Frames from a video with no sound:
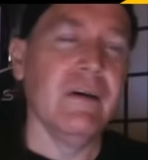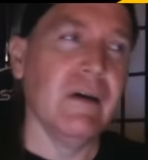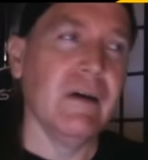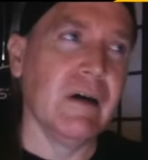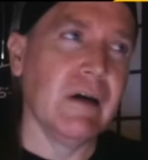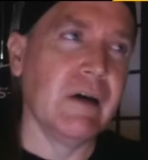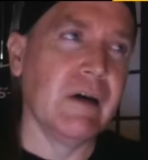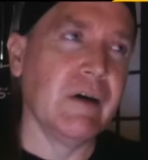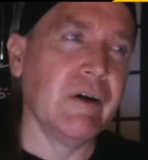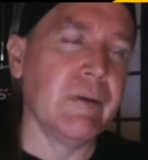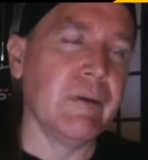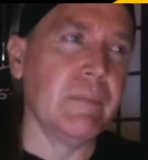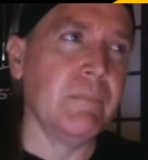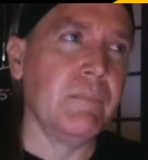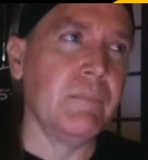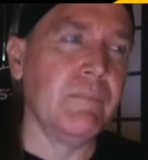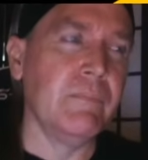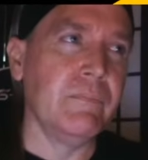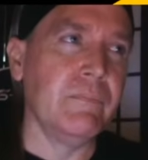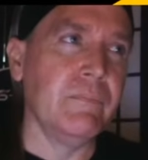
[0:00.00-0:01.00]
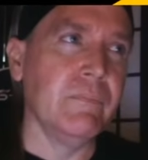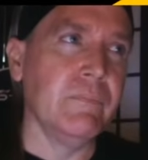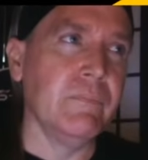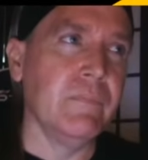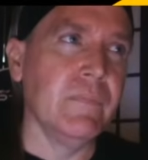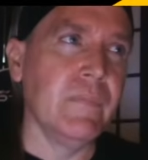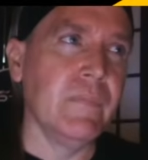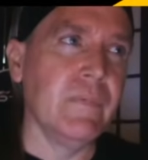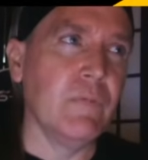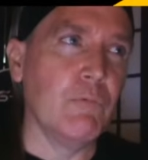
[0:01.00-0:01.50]
Um,
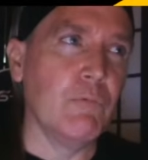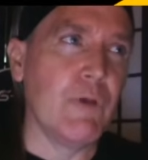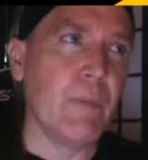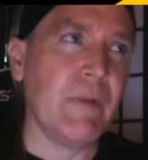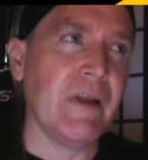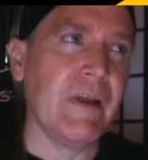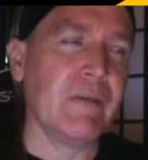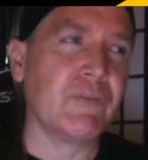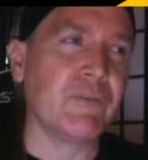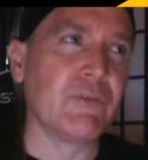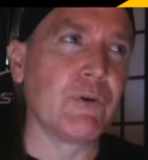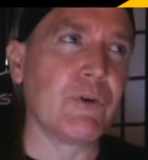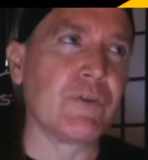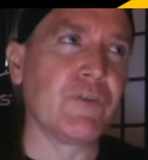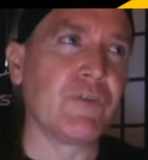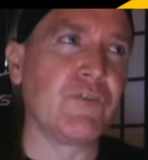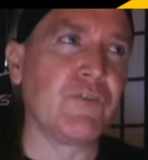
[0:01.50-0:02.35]
women have certain